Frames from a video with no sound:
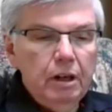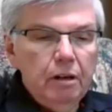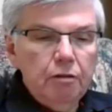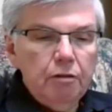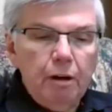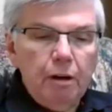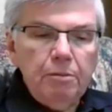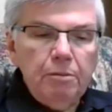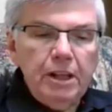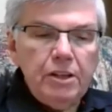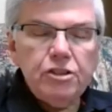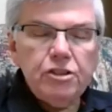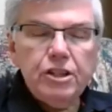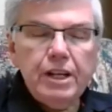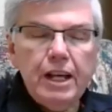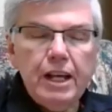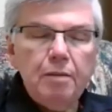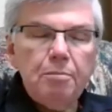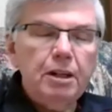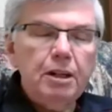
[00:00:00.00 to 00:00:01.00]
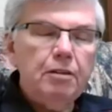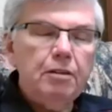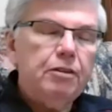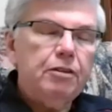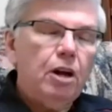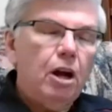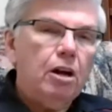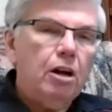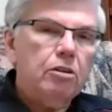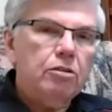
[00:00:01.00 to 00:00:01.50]
From this statement of
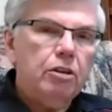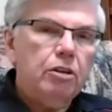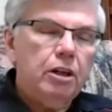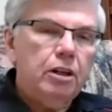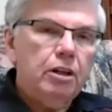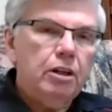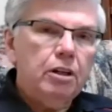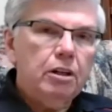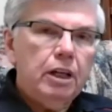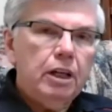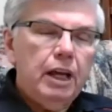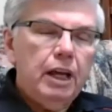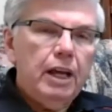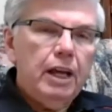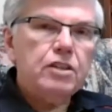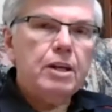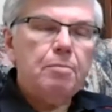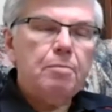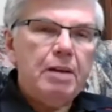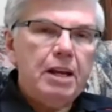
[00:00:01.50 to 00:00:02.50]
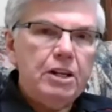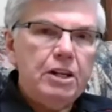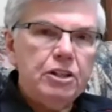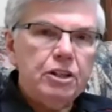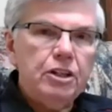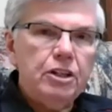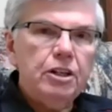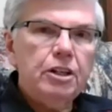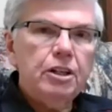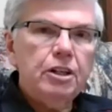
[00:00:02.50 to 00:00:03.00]
doctrine, as I
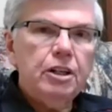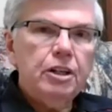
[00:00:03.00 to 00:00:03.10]
mentioned,